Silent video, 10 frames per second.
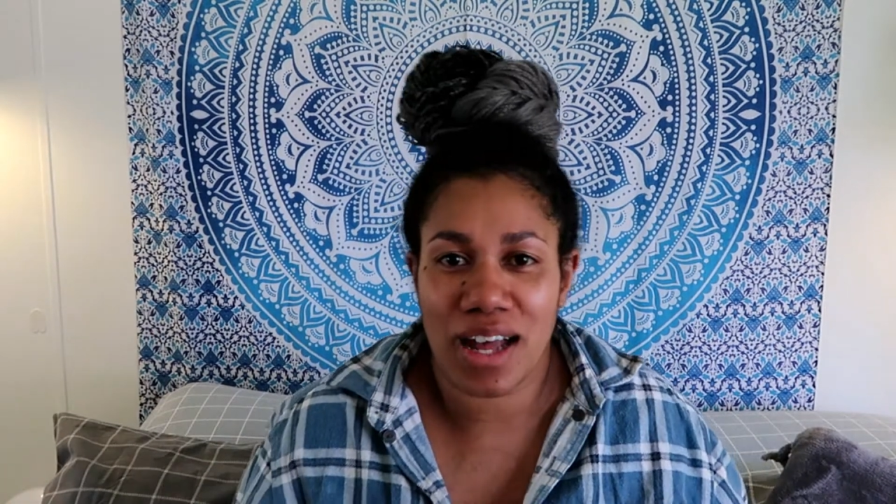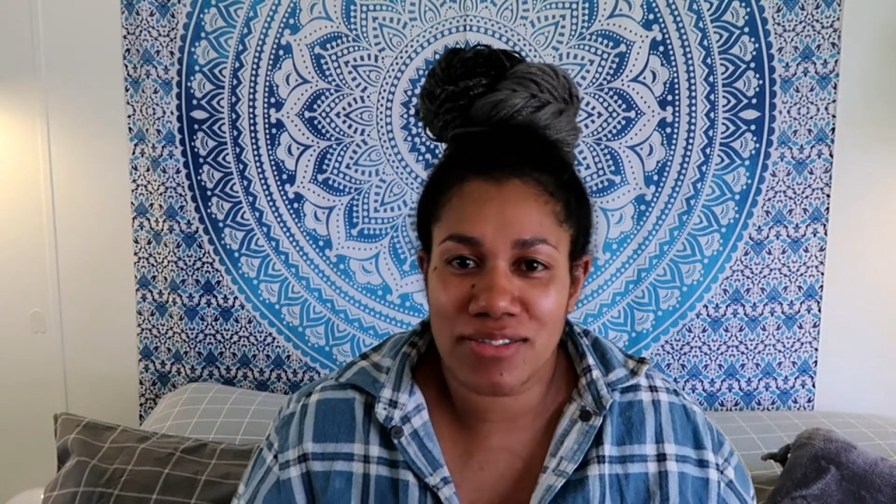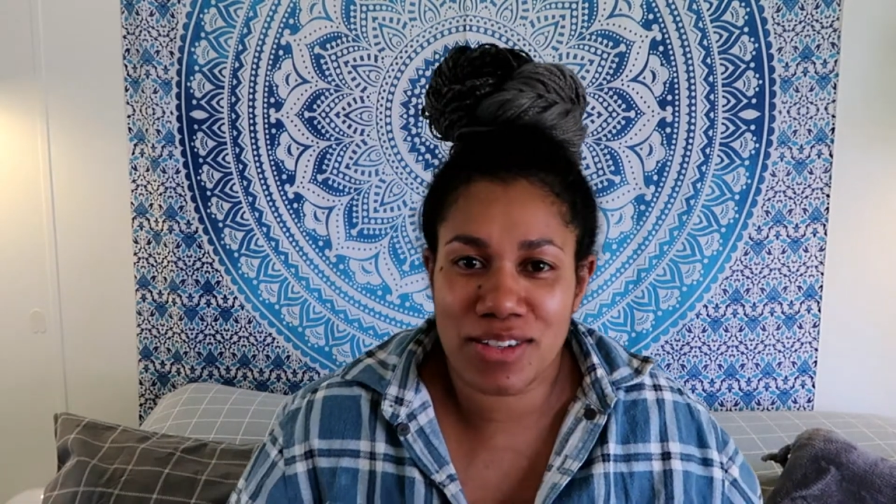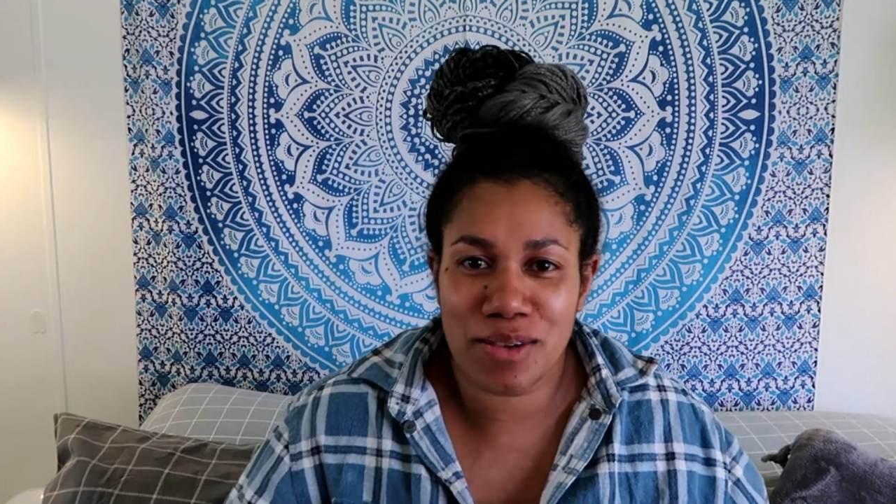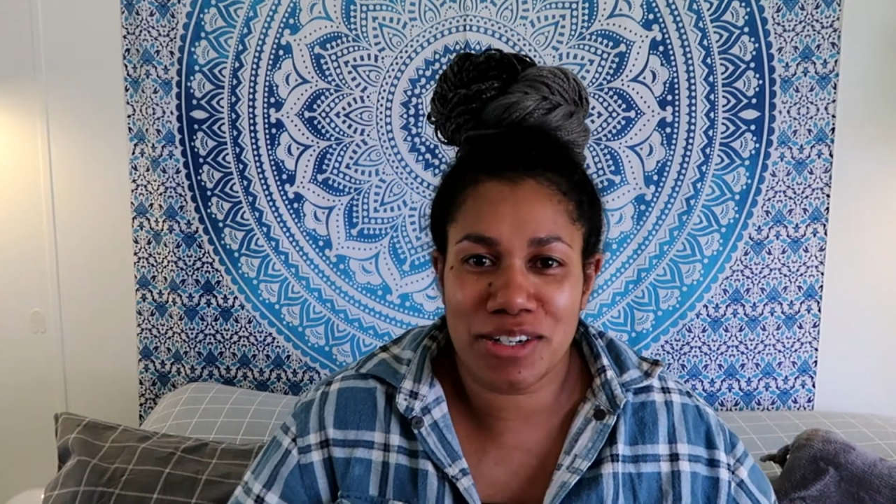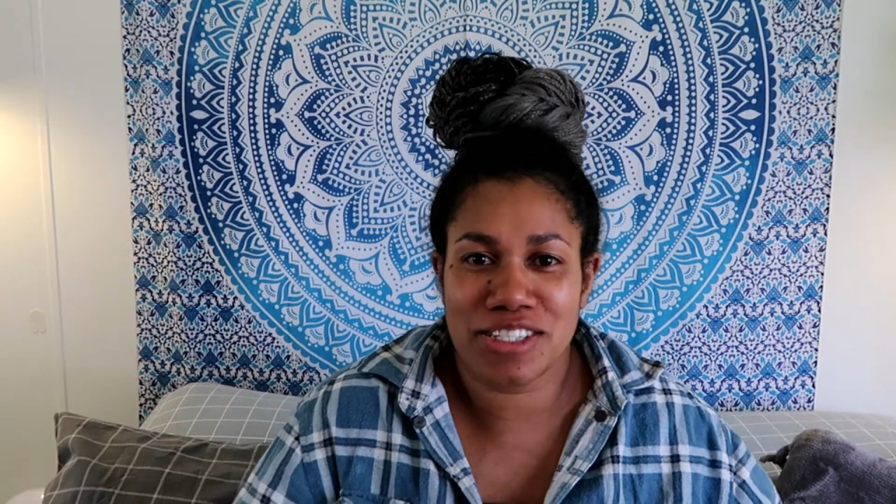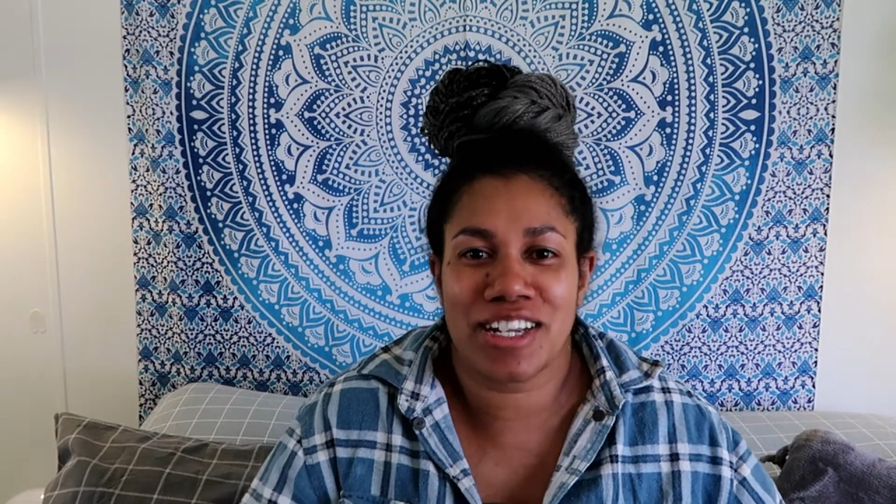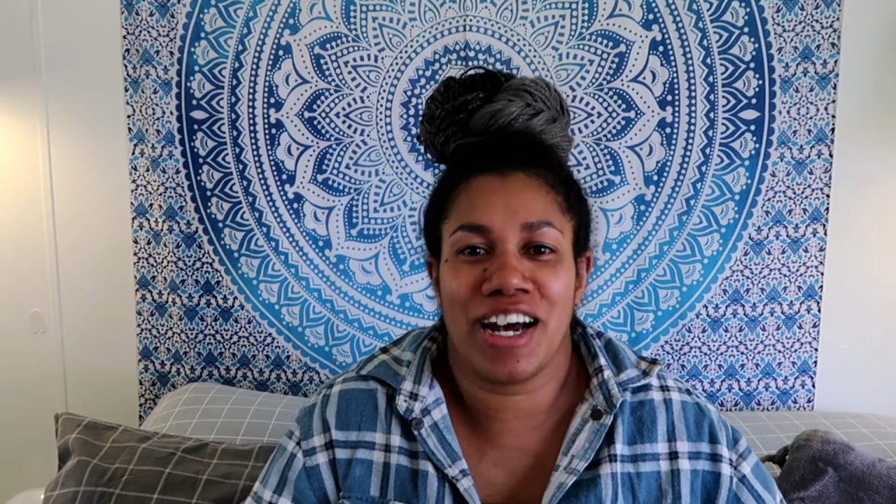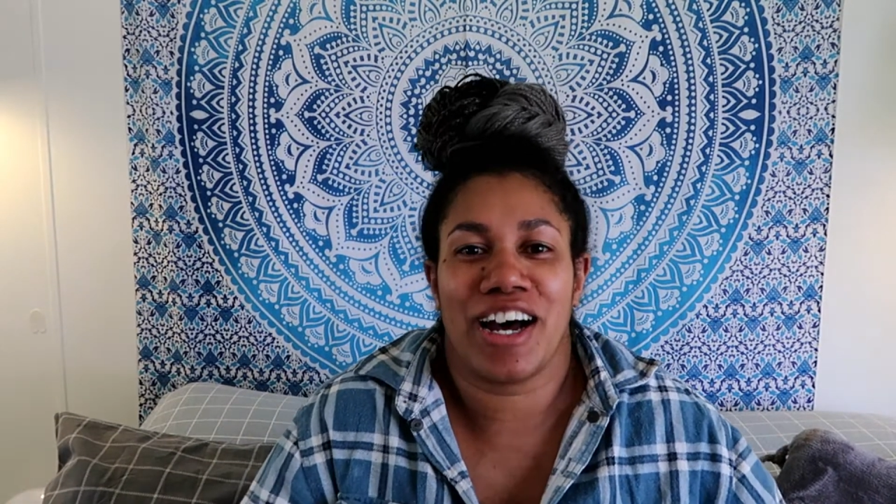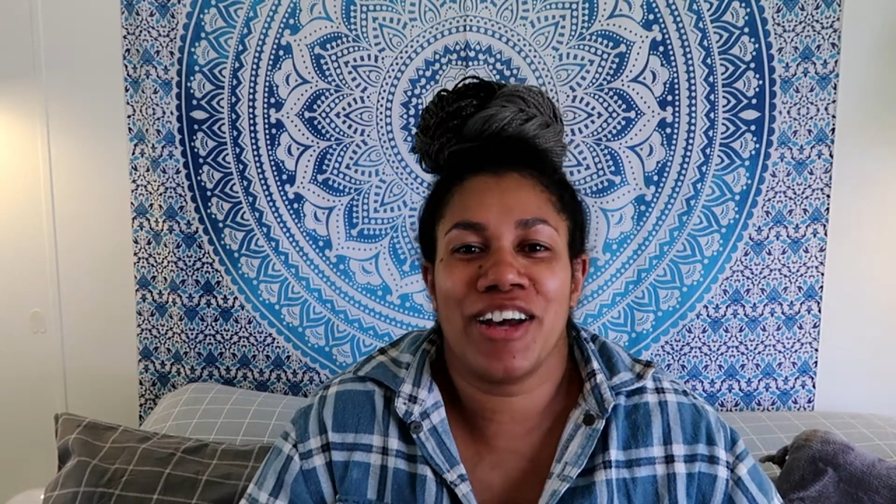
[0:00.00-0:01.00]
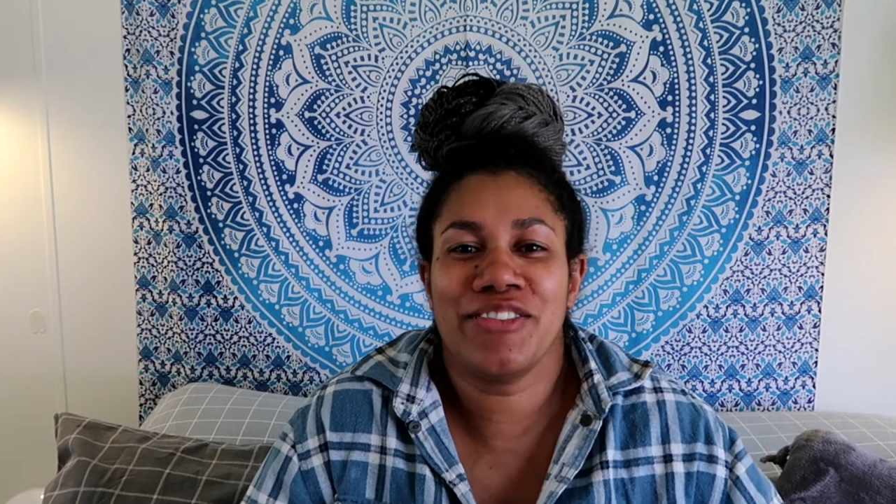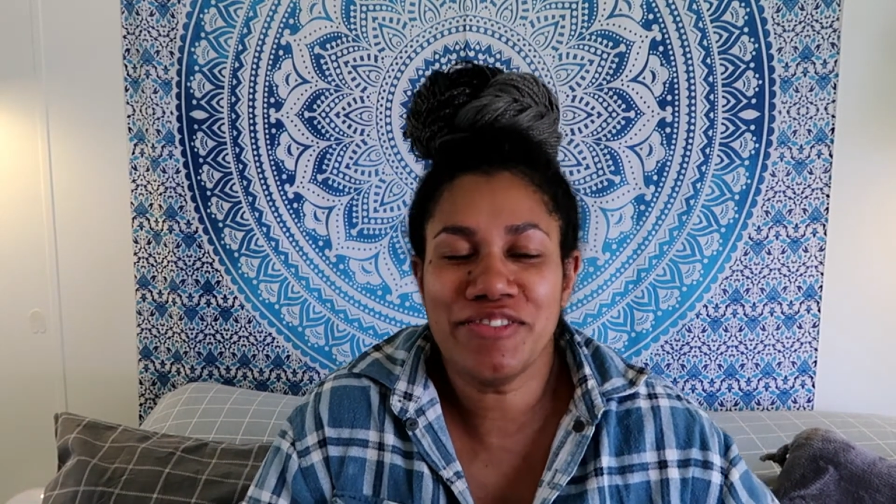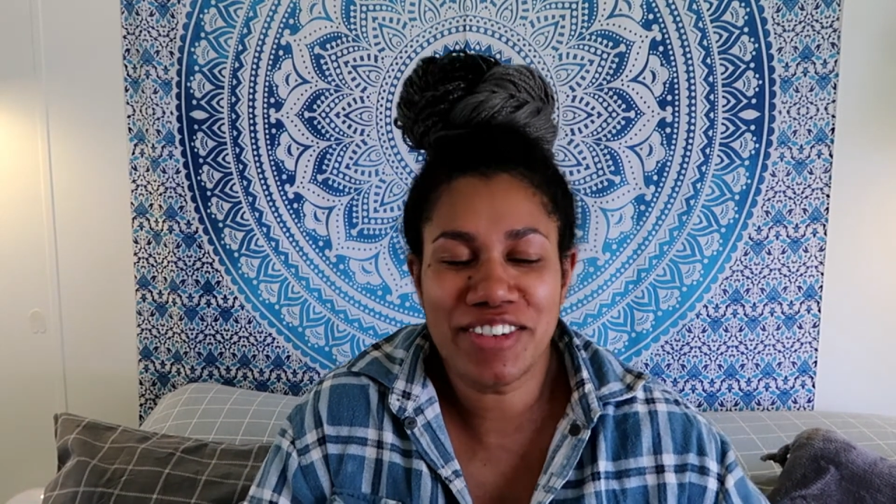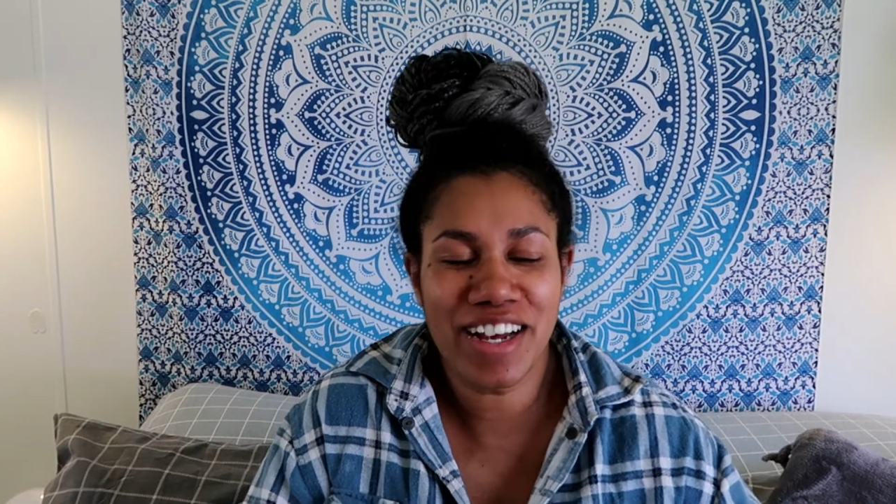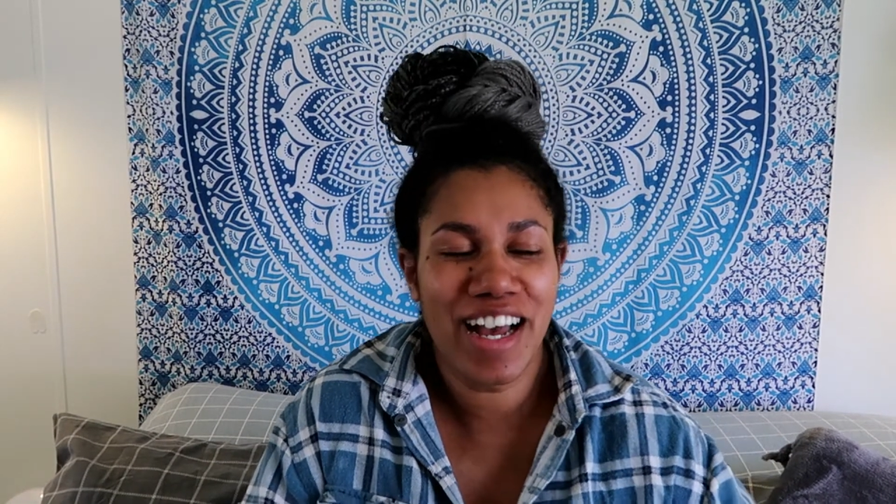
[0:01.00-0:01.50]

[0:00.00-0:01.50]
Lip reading: I have so much time.